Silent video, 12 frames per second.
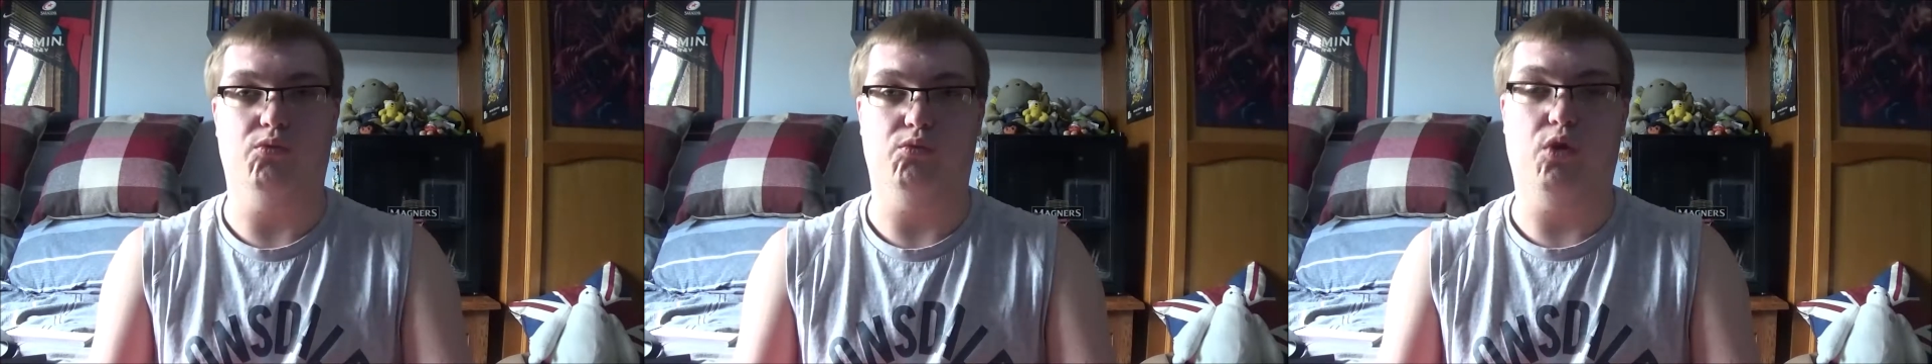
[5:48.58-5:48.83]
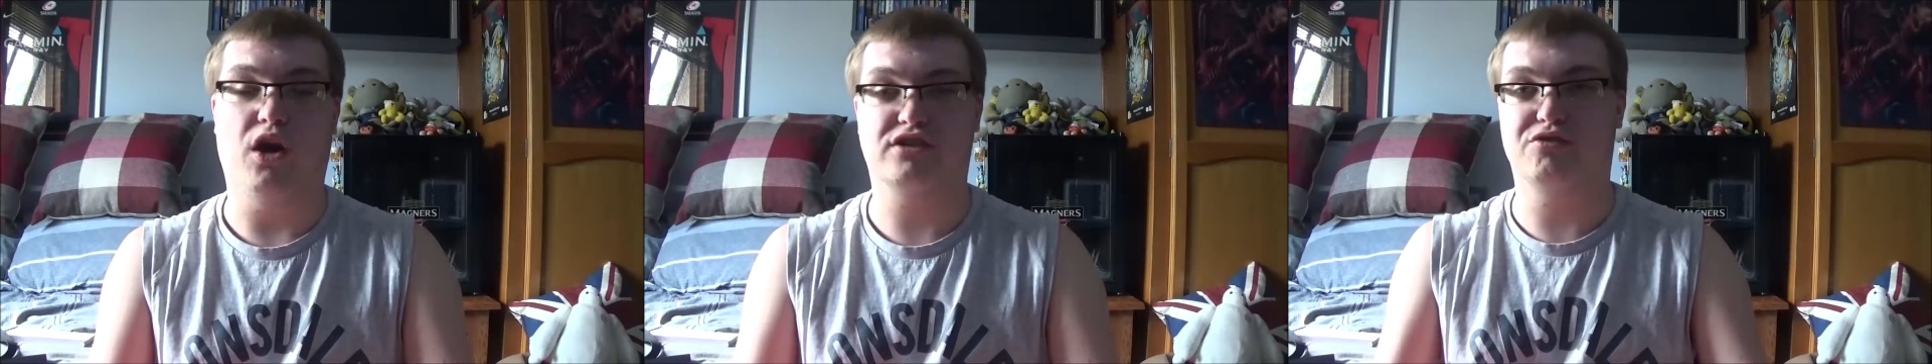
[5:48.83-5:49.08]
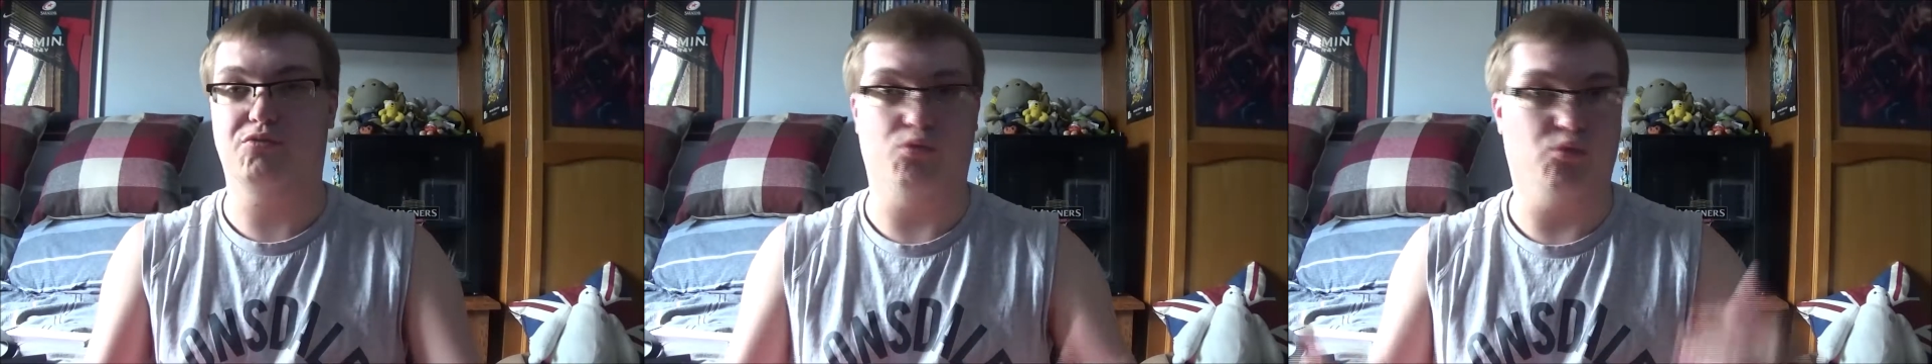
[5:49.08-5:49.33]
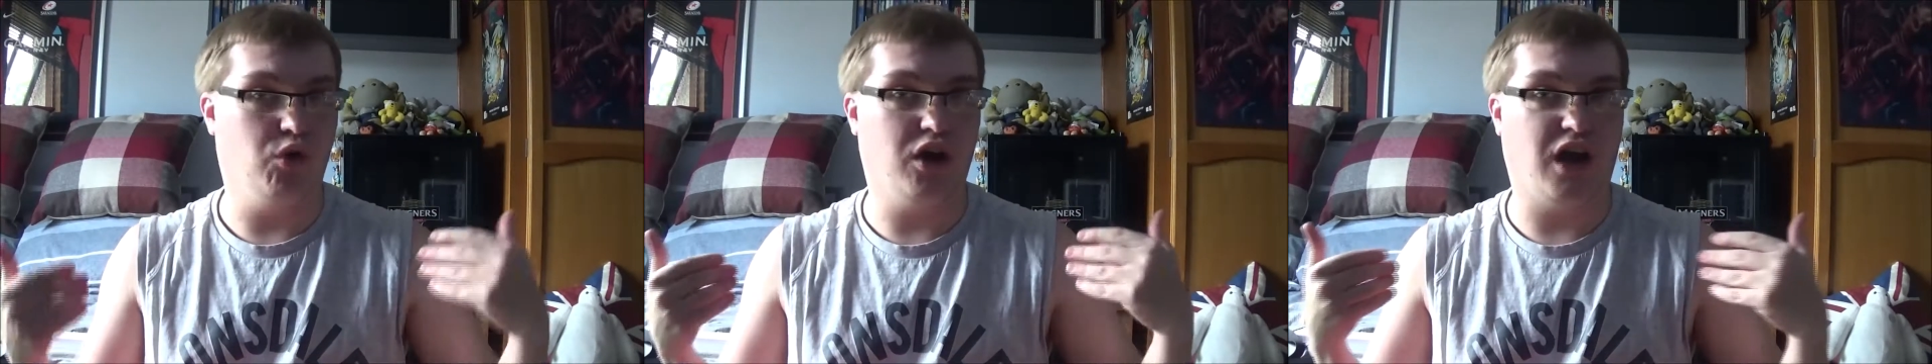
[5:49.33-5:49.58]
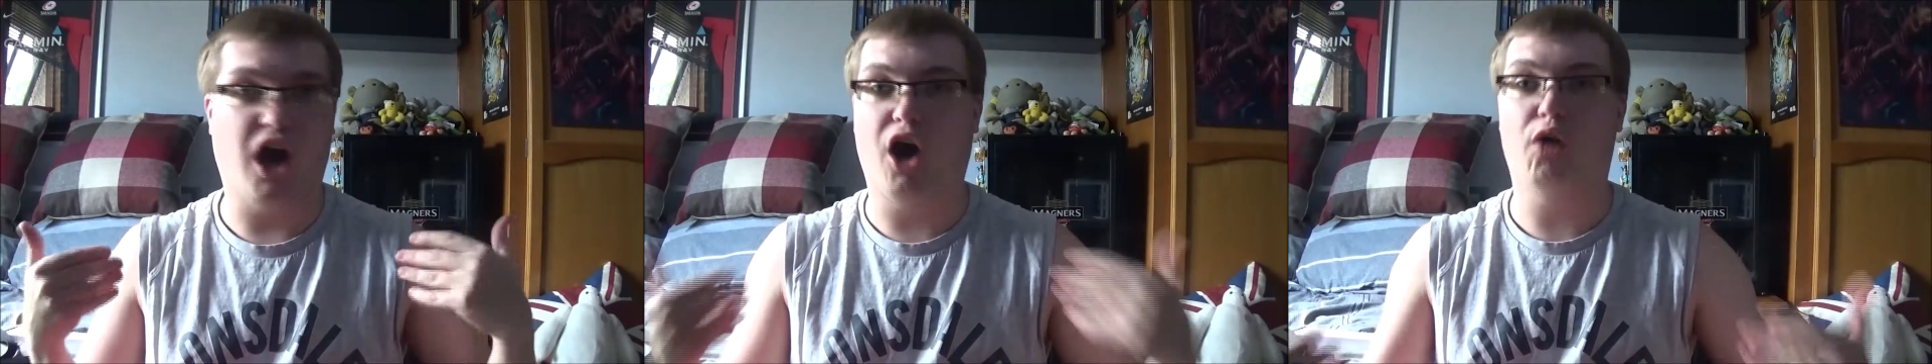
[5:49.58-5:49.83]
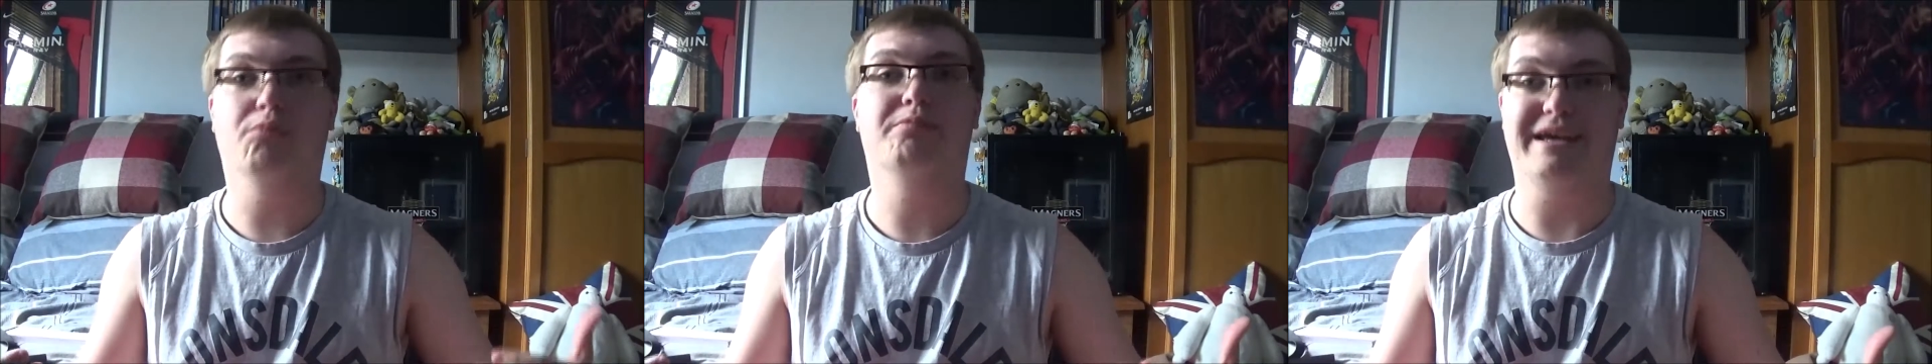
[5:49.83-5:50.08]
what
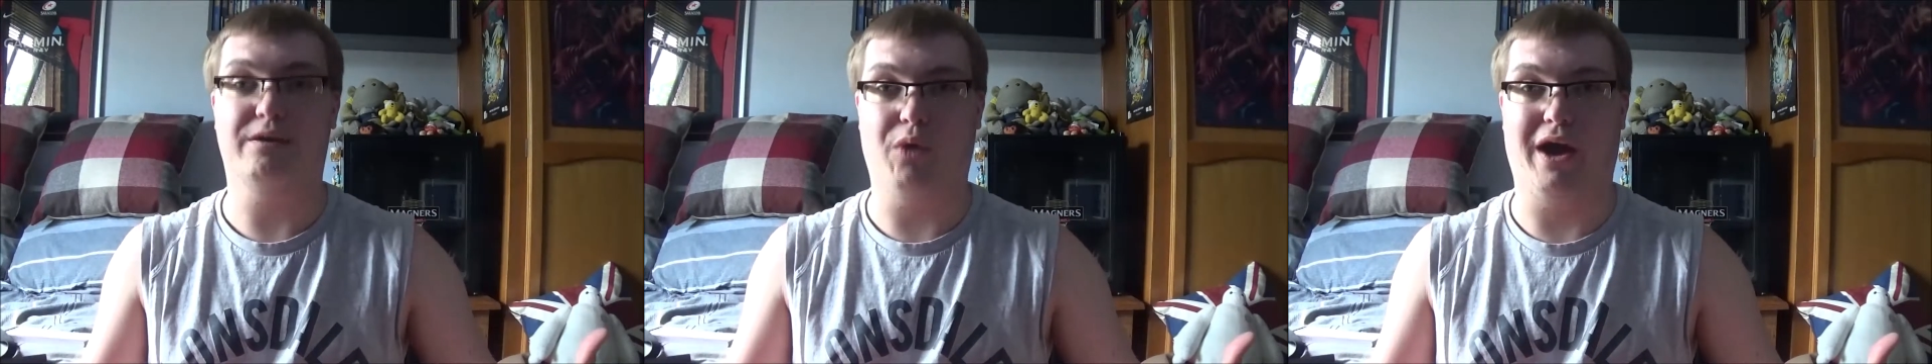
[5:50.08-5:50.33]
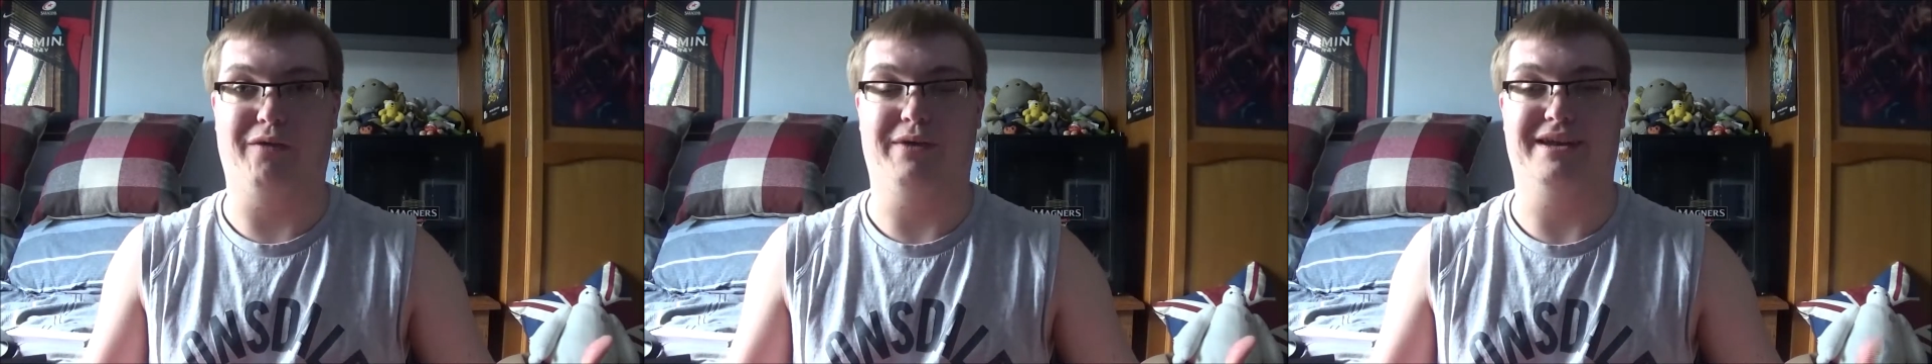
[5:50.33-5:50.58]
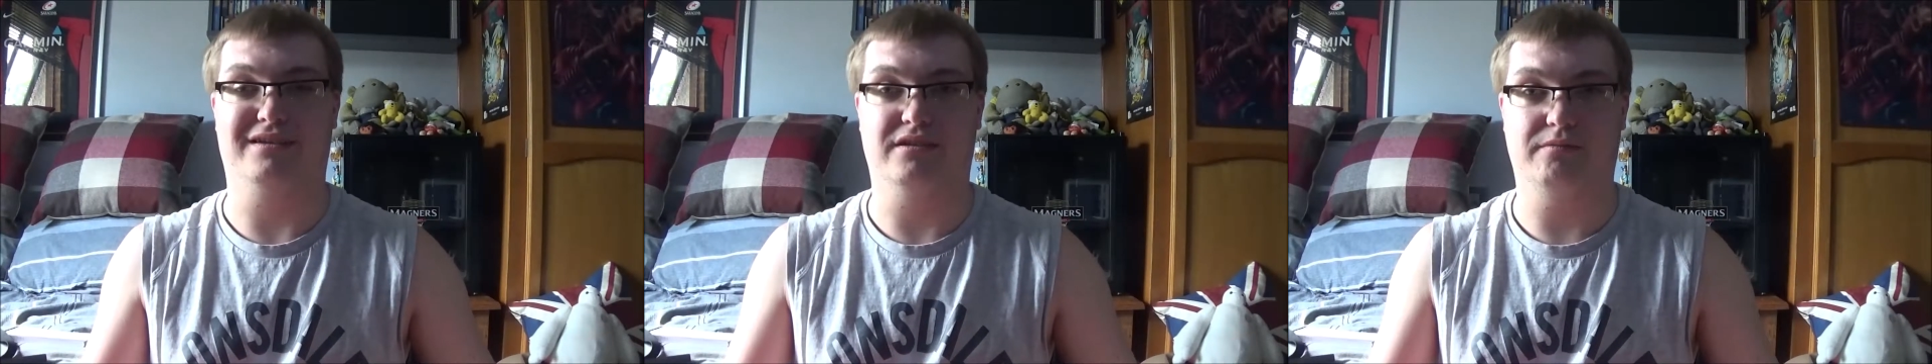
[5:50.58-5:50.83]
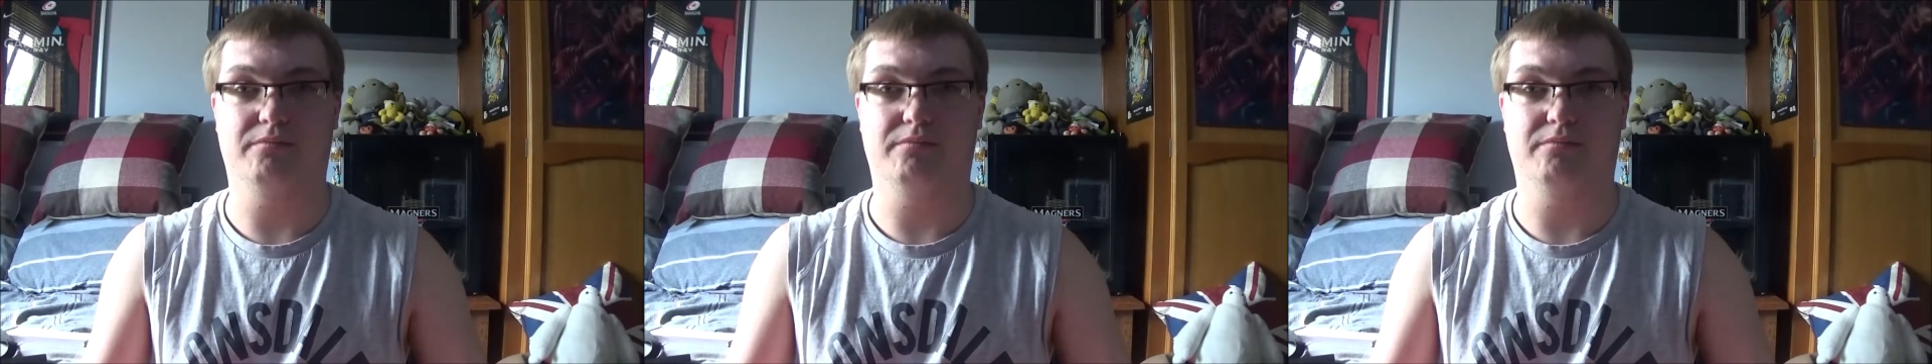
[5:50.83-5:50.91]
I'll be wearing.